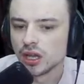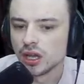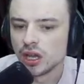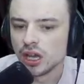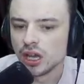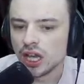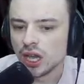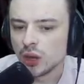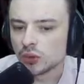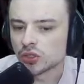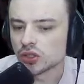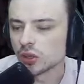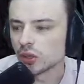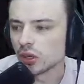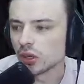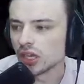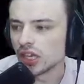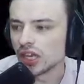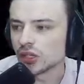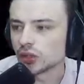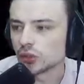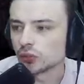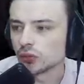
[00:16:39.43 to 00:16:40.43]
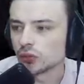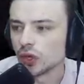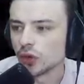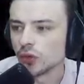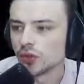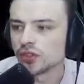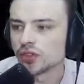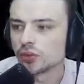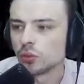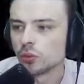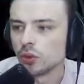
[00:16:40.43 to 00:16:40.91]
Hey, what's going on, Angel
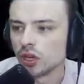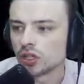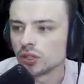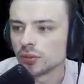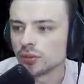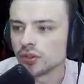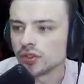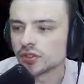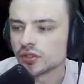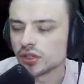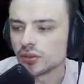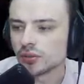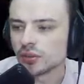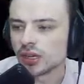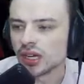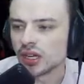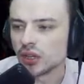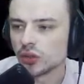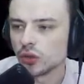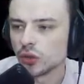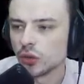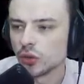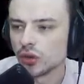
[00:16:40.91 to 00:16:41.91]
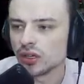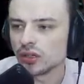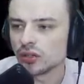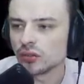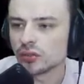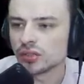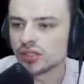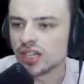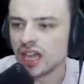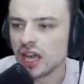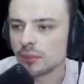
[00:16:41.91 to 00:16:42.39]
Rose? Welcome to the stream. How you doing?
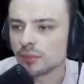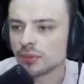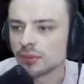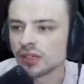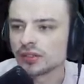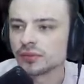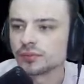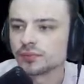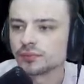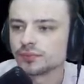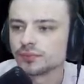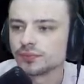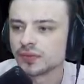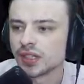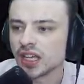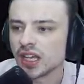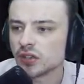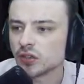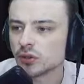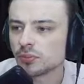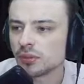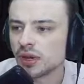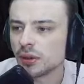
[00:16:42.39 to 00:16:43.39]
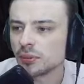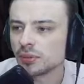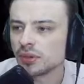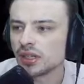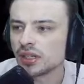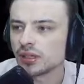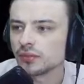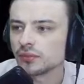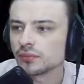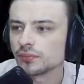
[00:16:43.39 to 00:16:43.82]
What's happening? Thanks for popping in.